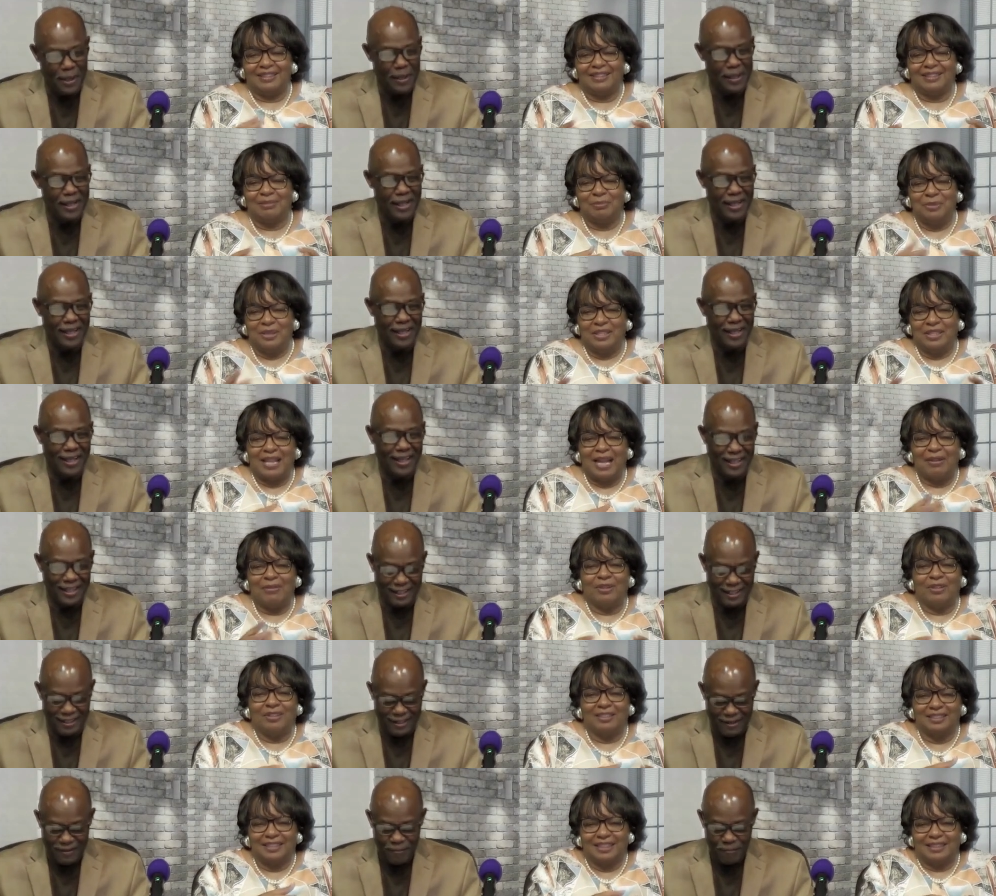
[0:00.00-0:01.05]
Speaker 1: this money. I
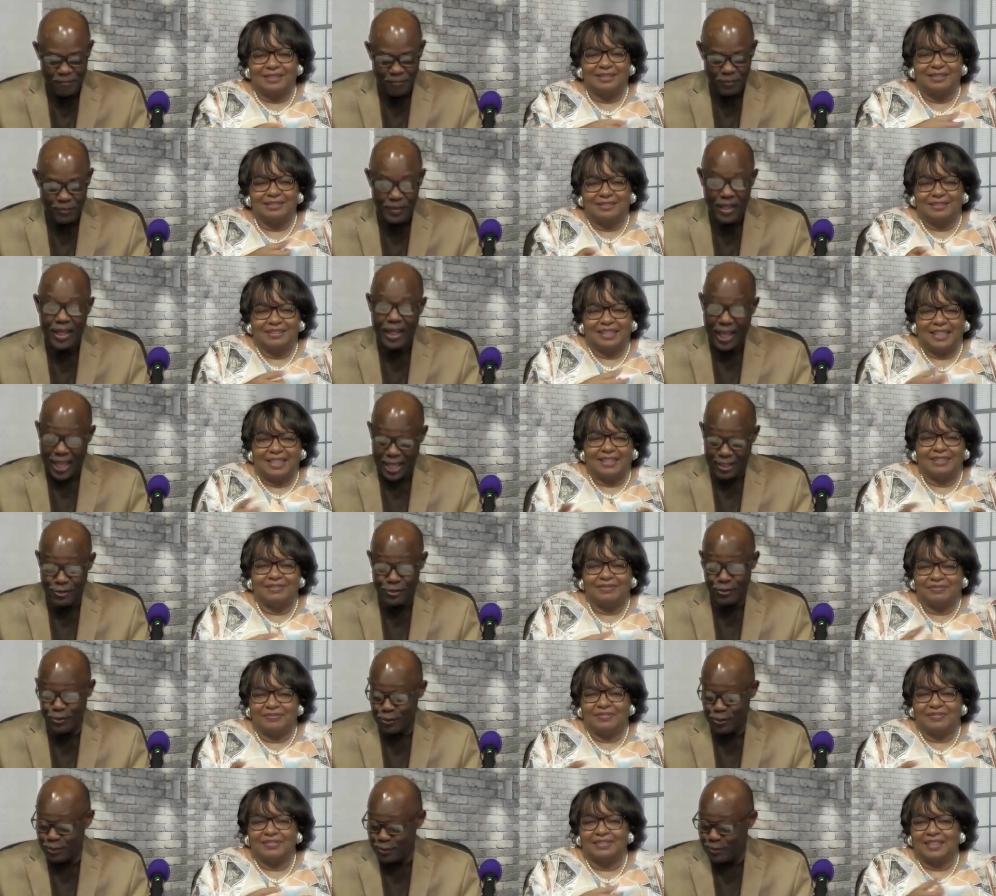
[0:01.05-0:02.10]
walk up, they throw like that's
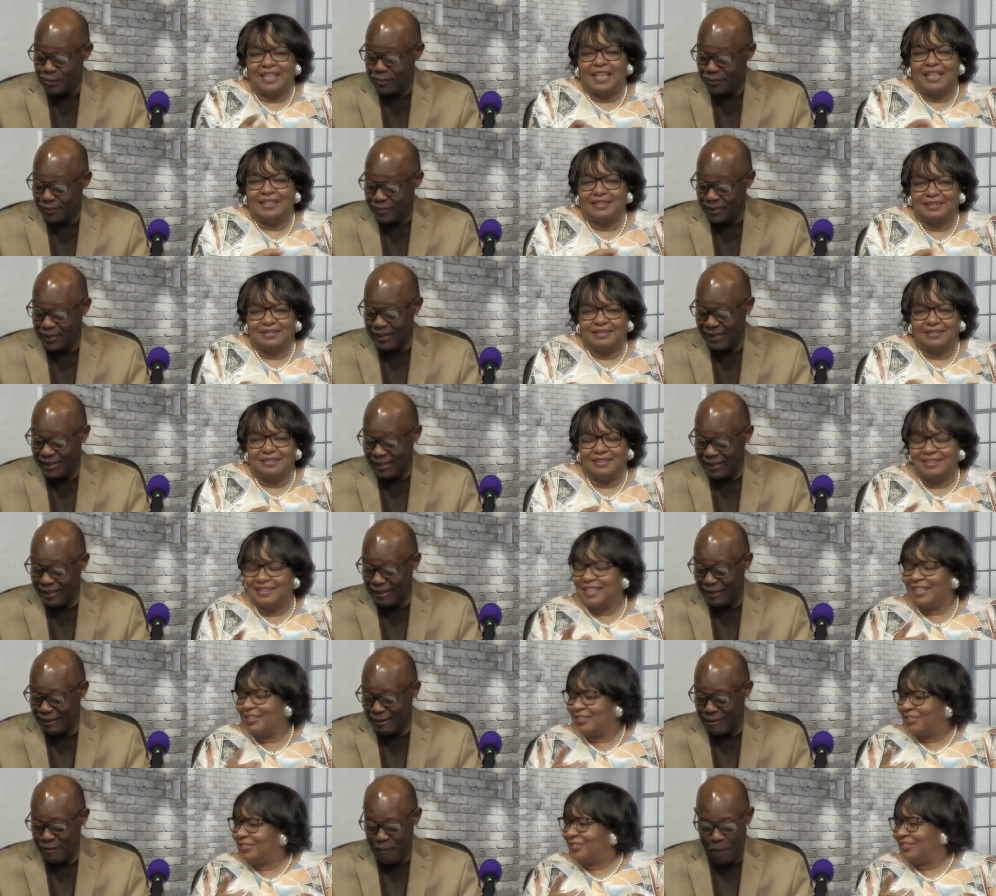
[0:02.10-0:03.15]
true. Like is
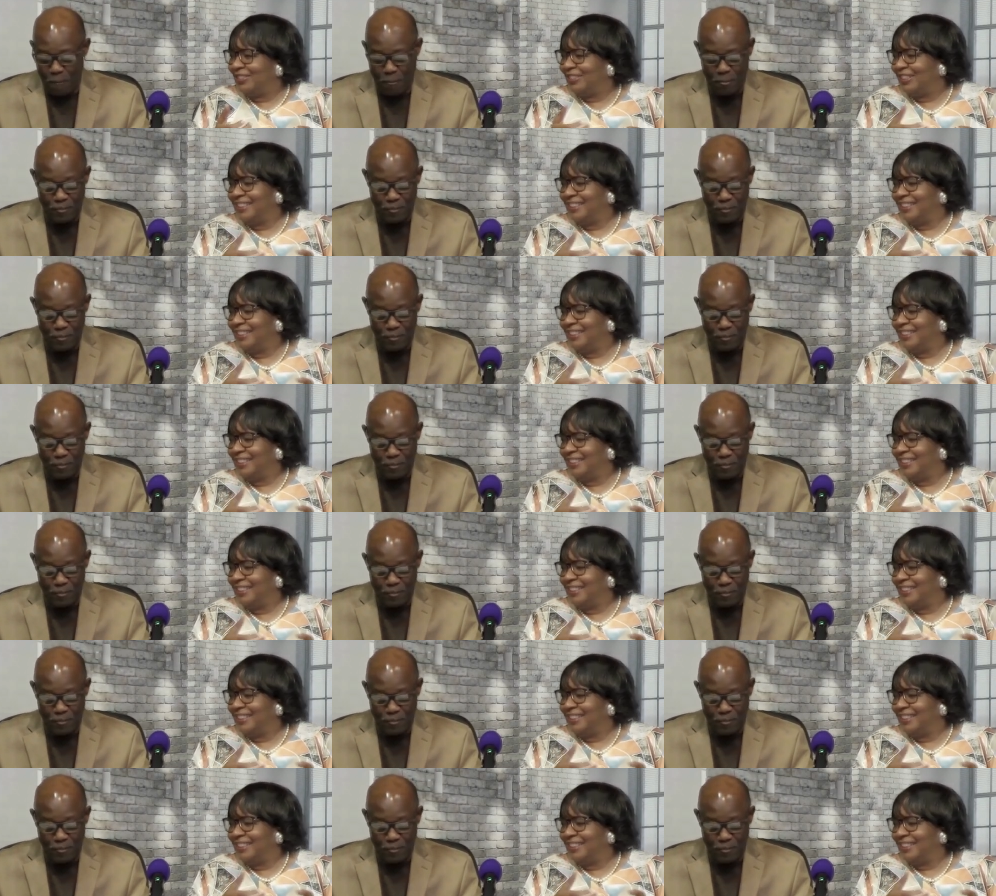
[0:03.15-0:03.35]
that true?